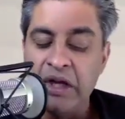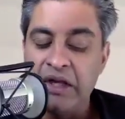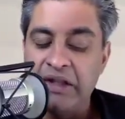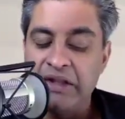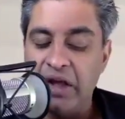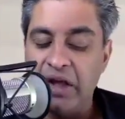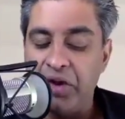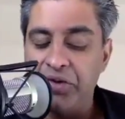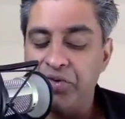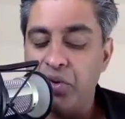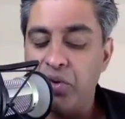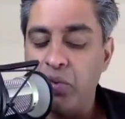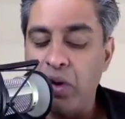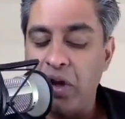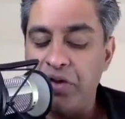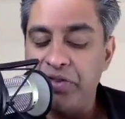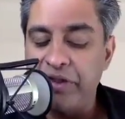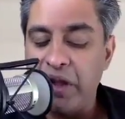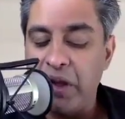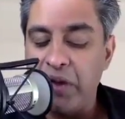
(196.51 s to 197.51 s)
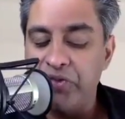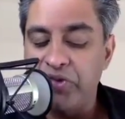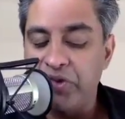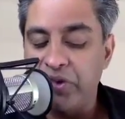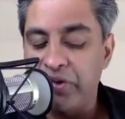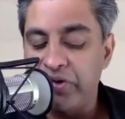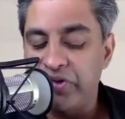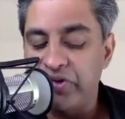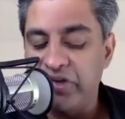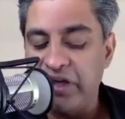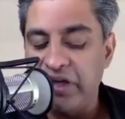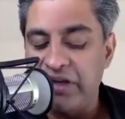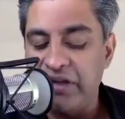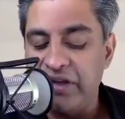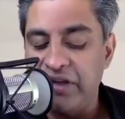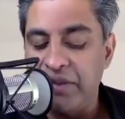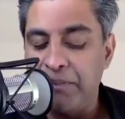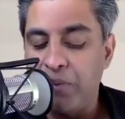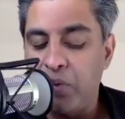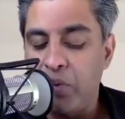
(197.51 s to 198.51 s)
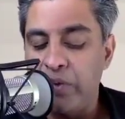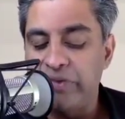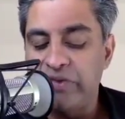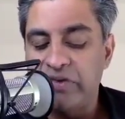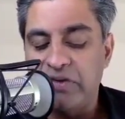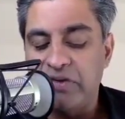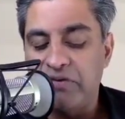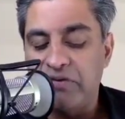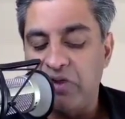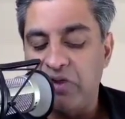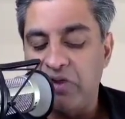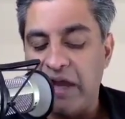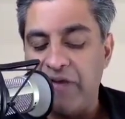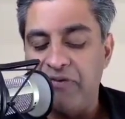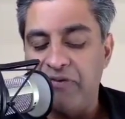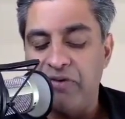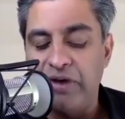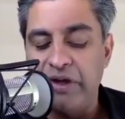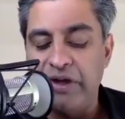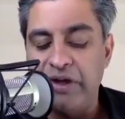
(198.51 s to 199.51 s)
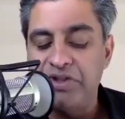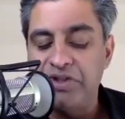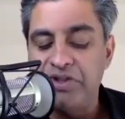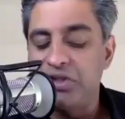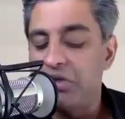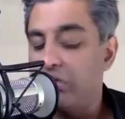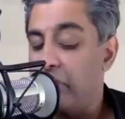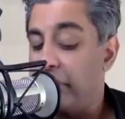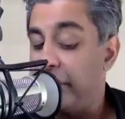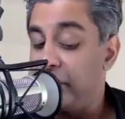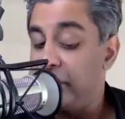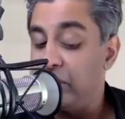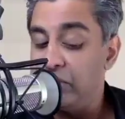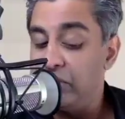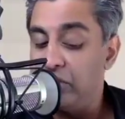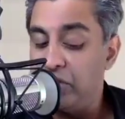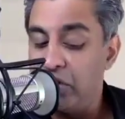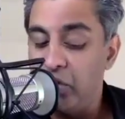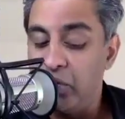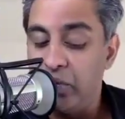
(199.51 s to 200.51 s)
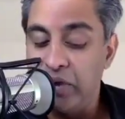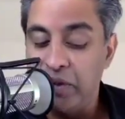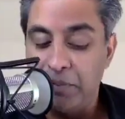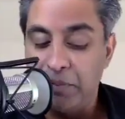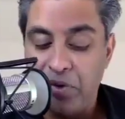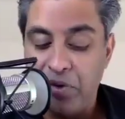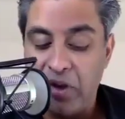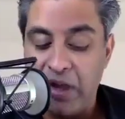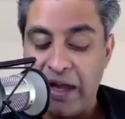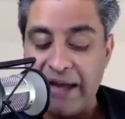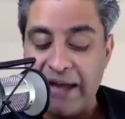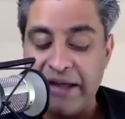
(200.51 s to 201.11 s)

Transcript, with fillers: the ultra wealthy also understand the importance of leverage like you do and apply